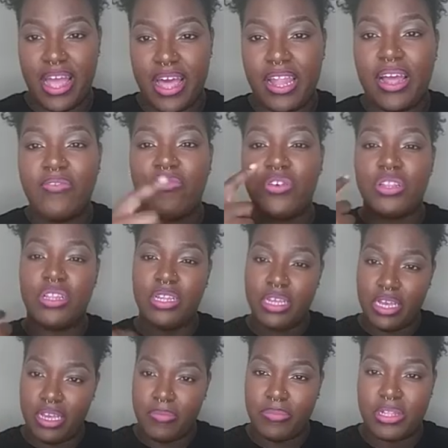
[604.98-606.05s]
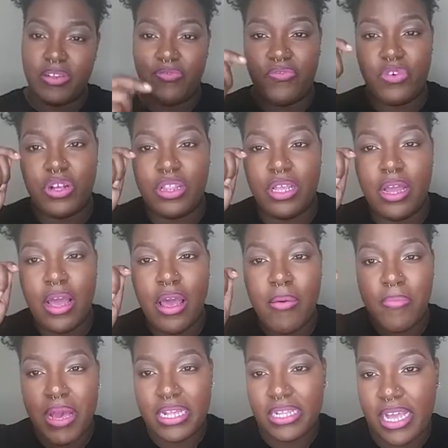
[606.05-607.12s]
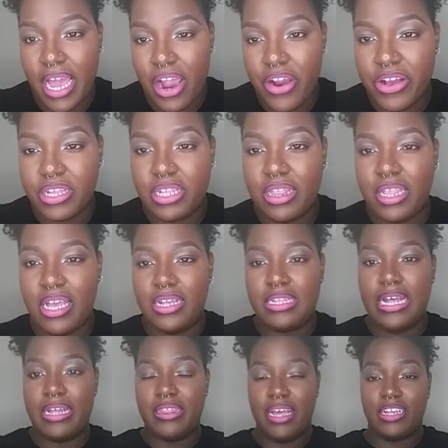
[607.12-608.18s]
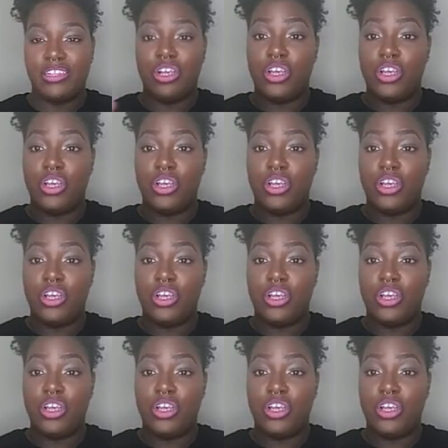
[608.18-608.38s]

that, like for the lips and for the mascaras and things like that.